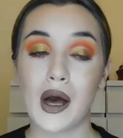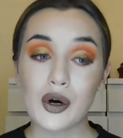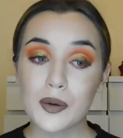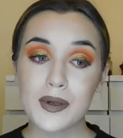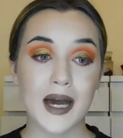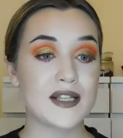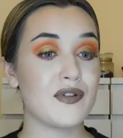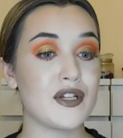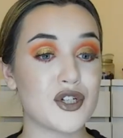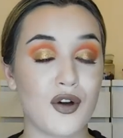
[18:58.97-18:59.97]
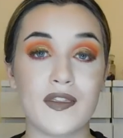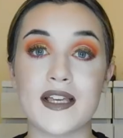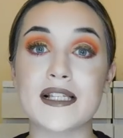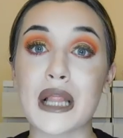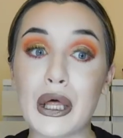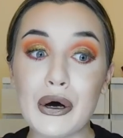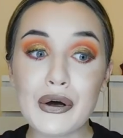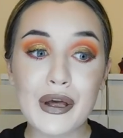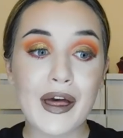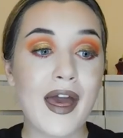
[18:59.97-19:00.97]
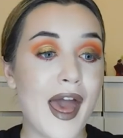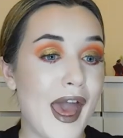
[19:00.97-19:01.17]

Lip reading: I hope you guys have enjoyed this look.